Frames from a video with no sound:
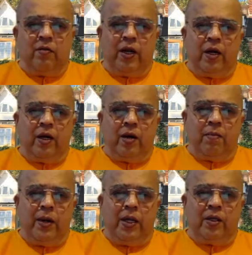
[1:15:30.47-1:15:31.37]
We can
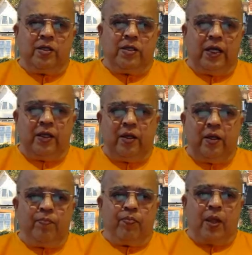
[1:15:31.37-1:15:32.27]
combine the
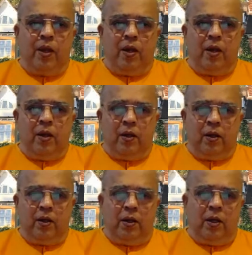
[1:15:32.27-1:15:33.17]
jati
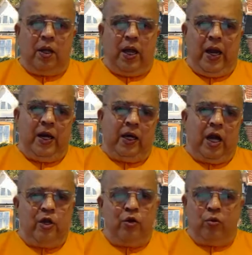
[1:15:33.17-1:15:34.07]
uh, and
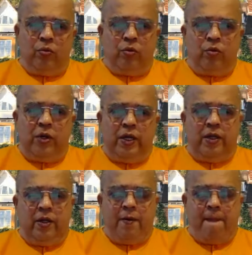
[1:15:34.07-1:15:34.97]
ayu together,